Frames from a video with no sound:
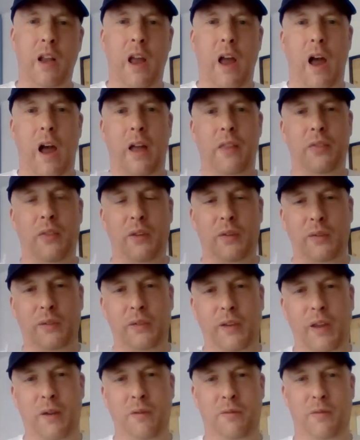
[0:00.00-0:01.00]
And the
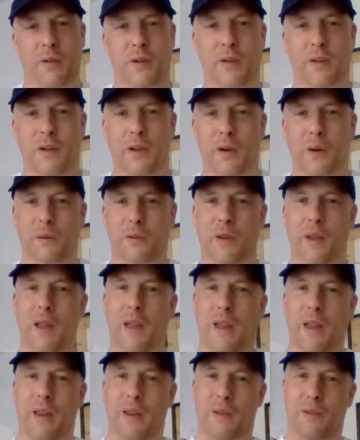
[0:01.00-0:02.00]
saffron note
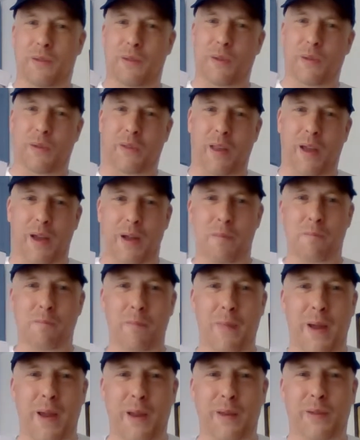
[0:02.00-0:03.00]
is just that
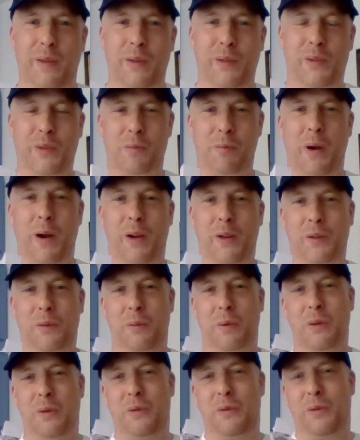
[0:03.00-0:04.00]
amazing spice
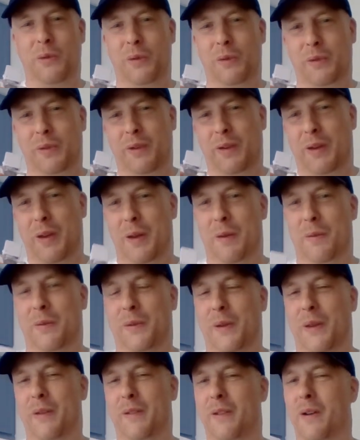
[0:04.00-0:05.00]
which just
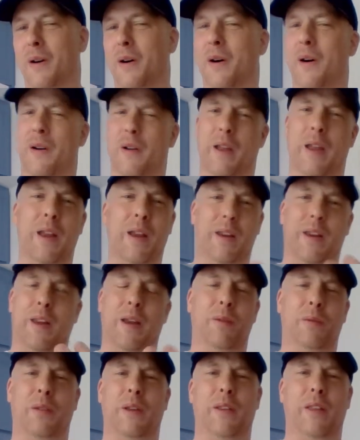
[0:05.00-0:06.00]
gives it, oh, it
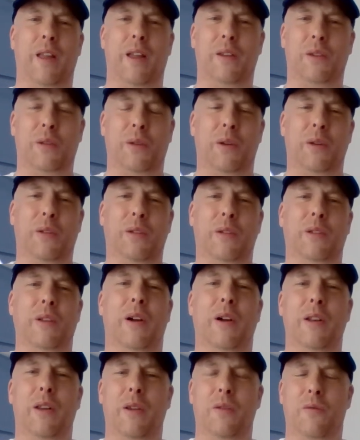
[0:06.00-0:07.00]
gives it that sort of
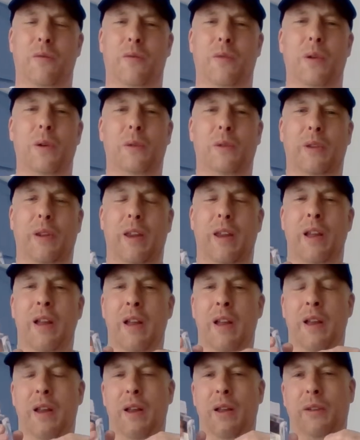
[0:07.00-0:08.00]
slightly fruity,
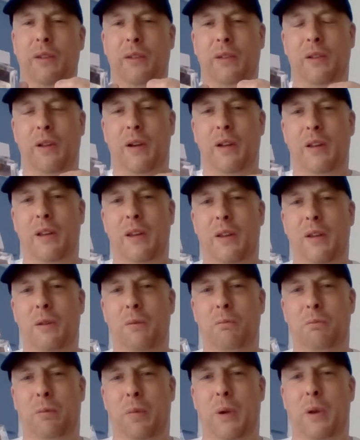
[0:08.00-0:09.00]
slightly
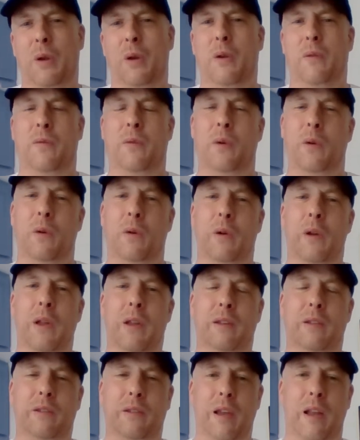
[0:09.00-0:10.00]
beautiful,
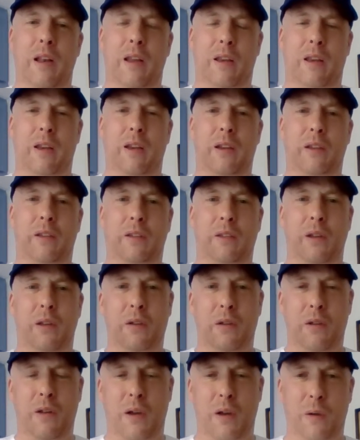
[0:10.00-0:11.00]
delicate
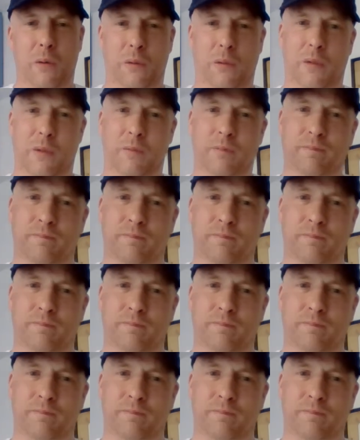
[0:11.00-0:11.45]
note.